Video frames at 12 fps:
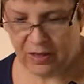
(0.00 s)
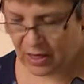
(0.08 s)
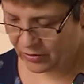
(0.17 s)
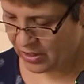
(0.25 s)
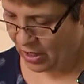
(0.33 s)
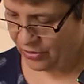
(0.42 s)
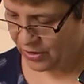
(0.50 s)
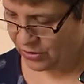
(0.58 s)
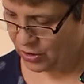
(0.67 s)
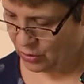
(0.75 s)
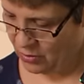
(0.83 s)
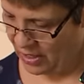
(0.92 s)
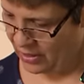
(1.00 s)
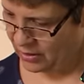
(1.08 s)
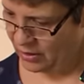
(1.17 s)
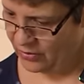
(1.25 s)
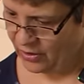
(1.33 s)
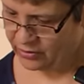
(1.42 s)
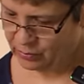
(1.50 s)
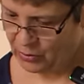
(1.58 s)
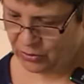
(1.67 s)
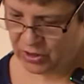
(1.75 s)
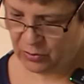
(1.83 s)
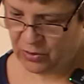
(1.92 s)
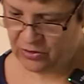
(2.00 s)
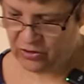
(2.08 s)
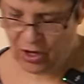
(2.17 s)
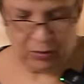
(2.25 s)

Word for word: Now the other new in that I spotted was